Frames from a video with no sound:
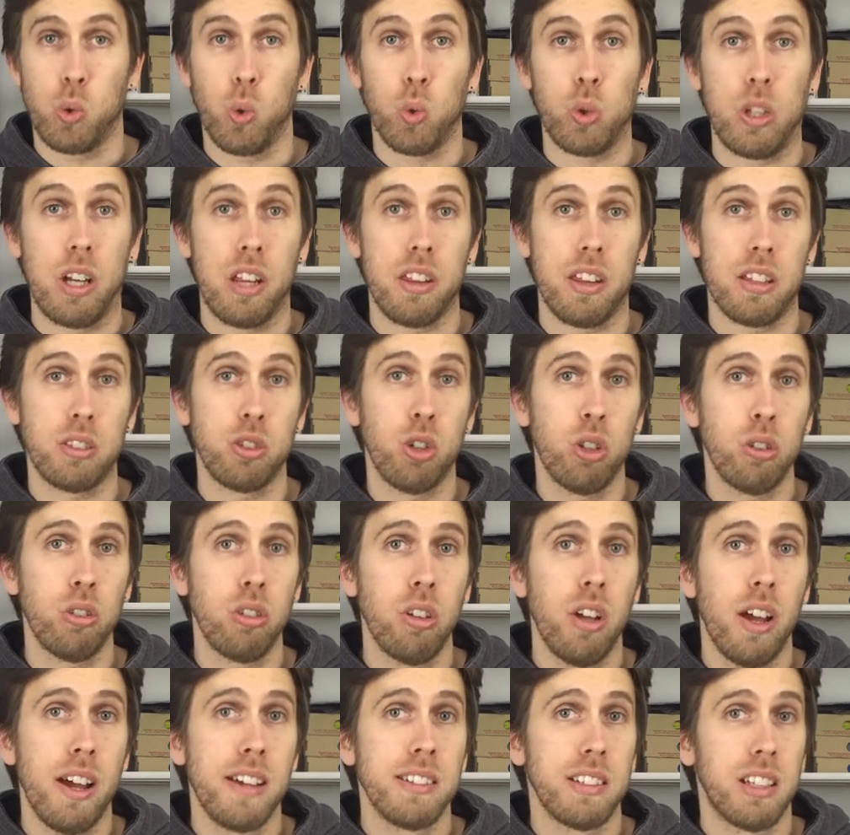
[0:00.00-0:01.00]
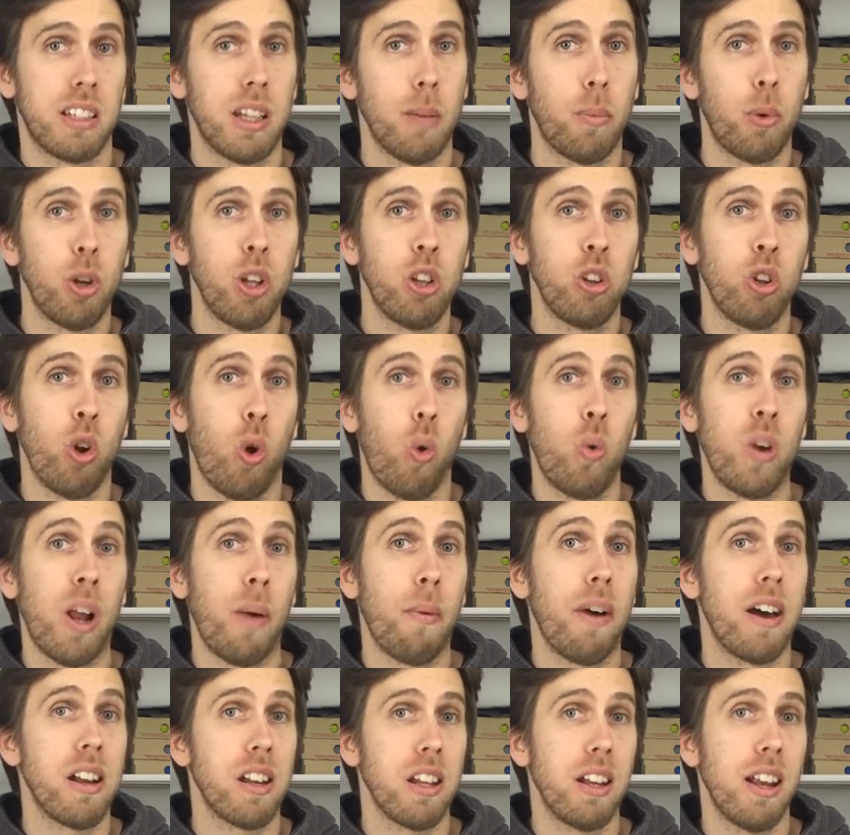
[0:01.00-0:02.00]
use is just adding a barrier for
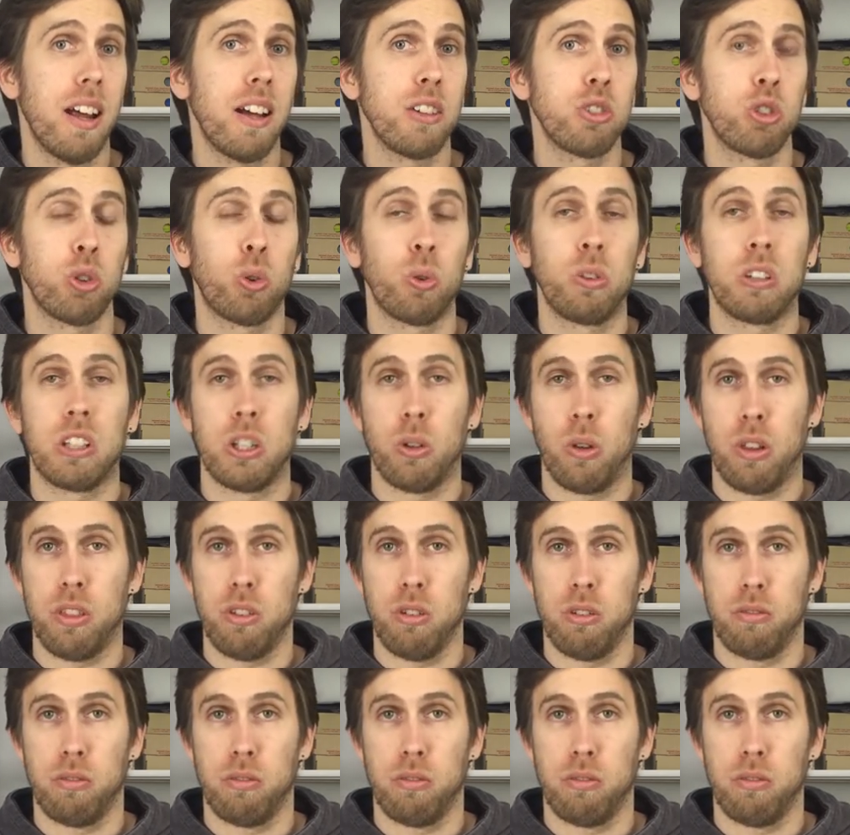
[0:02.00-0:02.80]
its competition